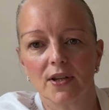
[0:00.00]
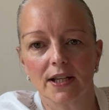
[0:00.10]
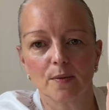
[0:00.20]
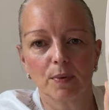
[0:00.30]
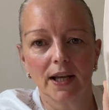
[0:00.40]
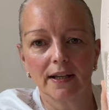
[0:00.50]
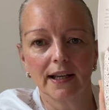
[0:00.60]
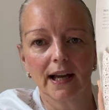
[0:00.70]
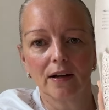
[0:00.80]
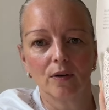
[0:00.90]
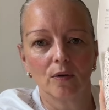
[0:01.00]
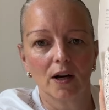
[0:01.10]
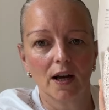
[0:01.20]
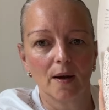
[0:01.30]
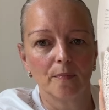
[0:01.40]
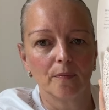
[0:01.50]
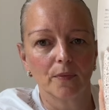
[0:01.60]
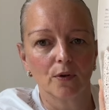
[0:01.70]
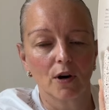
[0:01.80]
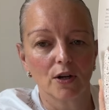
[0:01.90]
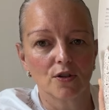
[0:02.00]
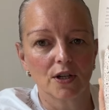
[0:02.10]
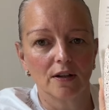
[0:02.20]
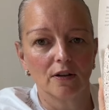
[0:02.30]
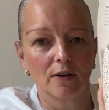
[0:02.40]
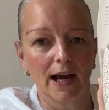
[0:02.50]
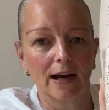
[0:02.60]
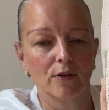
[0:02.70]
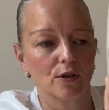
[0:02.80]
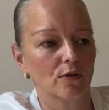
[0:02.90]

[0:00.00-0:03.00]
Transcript: explaining how crochet, how you